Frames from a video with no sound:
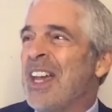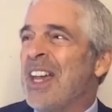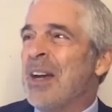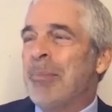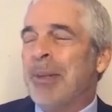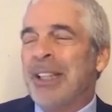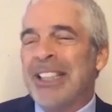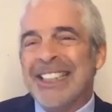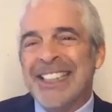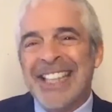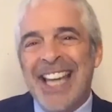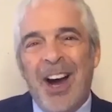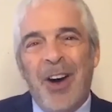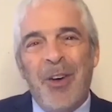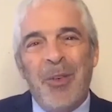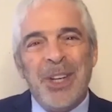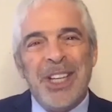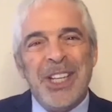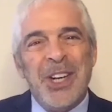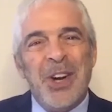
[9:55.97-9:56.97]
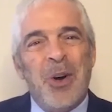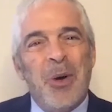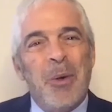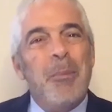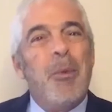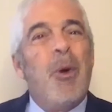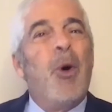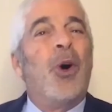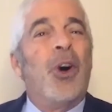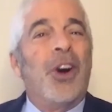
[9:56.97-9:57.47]
But now we know
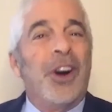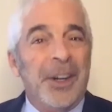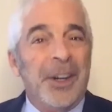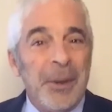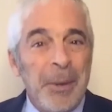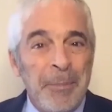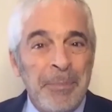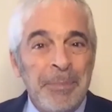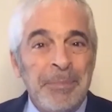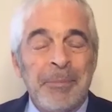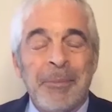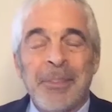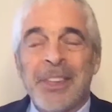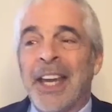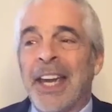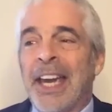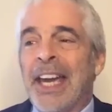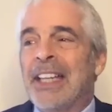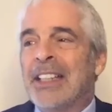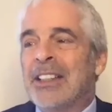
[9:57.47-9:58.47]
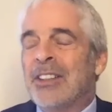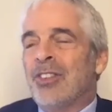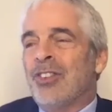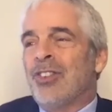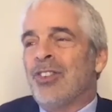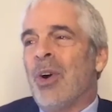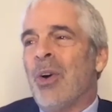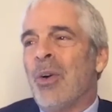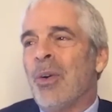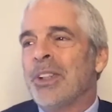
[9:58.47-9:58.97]
more and
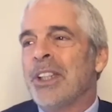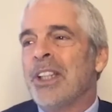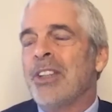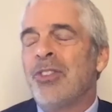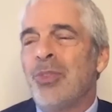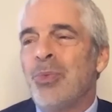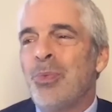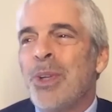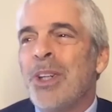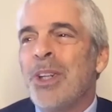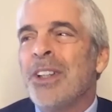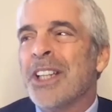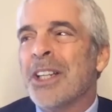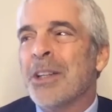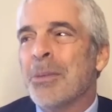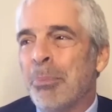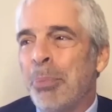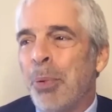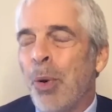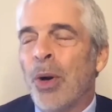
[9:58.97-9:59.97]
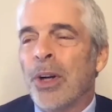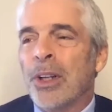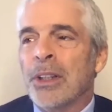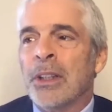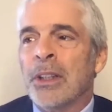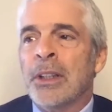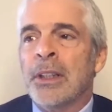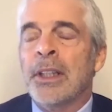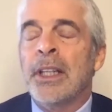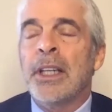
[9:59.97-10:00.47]
so it's really
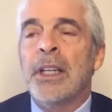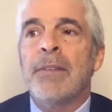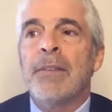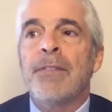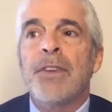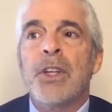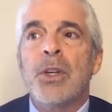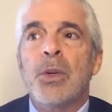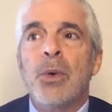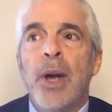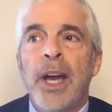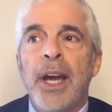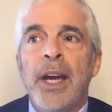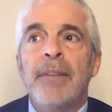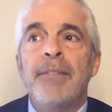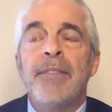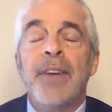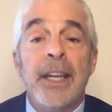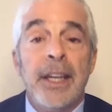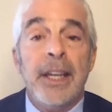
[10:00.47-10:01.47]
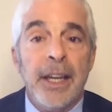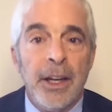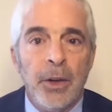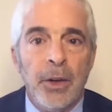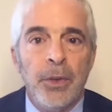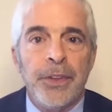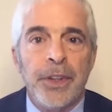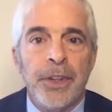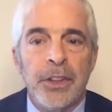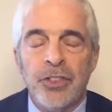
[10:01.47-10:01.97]
important if you have a
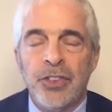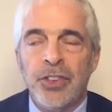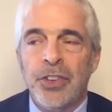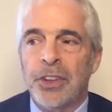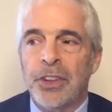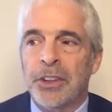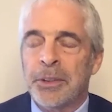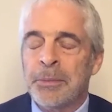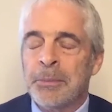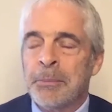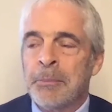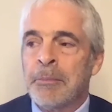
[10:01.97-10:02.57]
health concern